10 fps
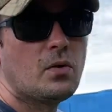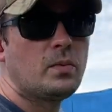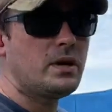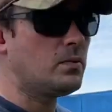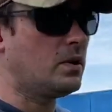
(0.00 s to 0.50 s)

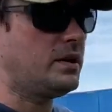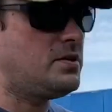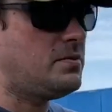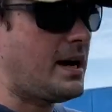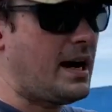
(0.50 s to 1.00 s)
we want
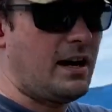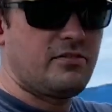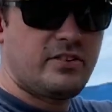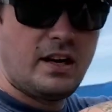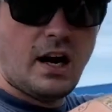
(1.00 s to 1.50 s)
to have
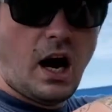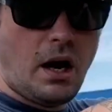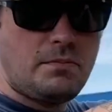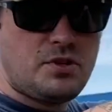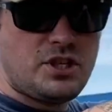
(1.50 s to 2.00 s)

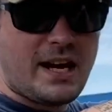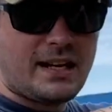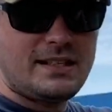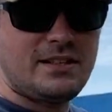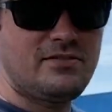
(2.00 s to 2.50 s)

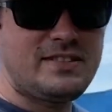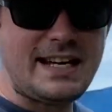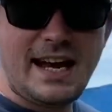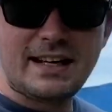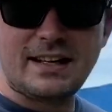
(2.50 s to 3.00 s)
objective
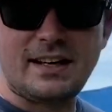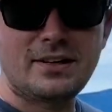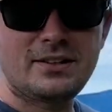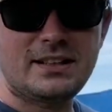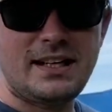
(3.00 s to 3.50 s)
data.
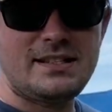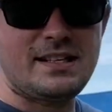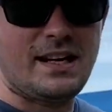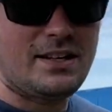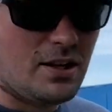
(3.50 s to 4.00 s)
Crazy, I know,